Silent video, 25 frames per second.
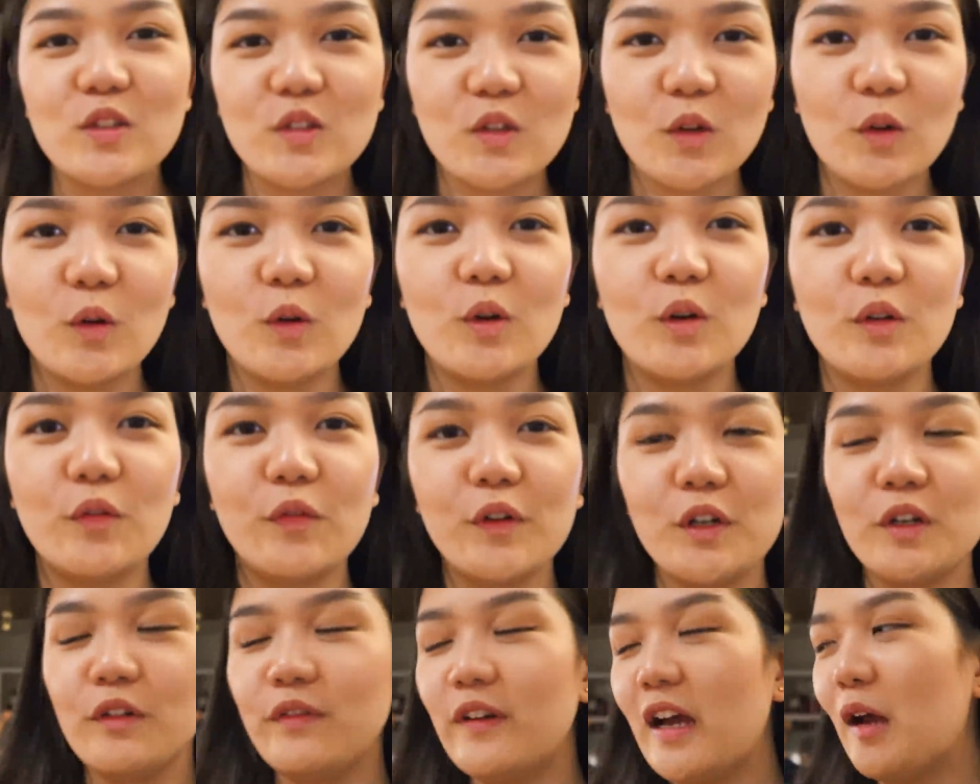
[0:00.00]
So
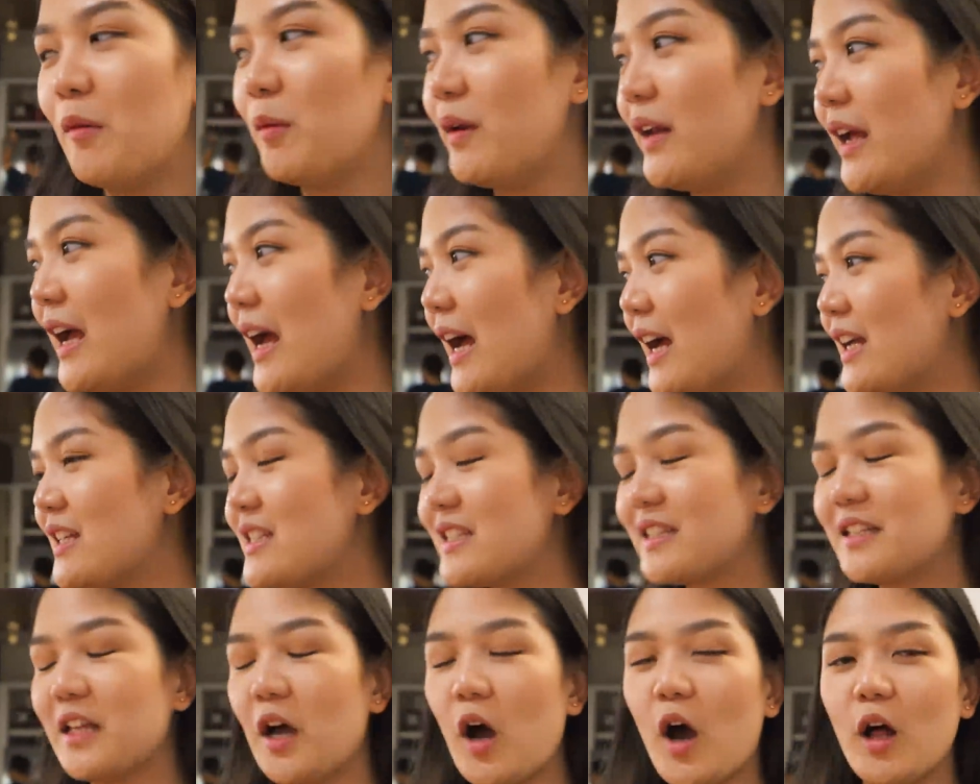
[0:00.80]
for the family, I
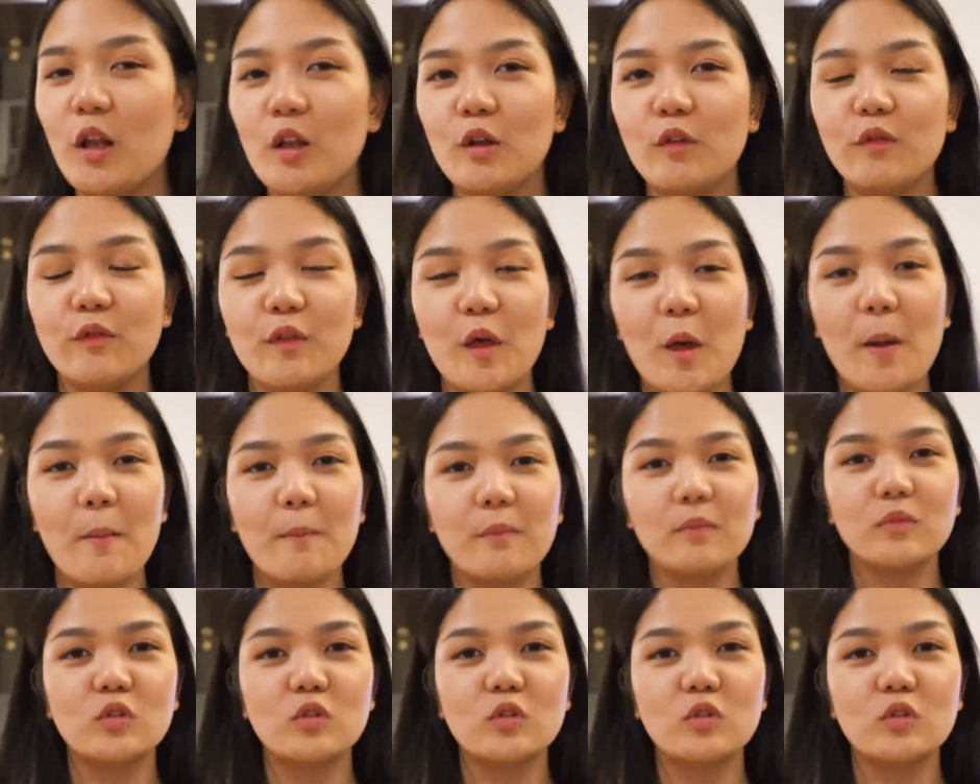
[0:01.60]
asked all of them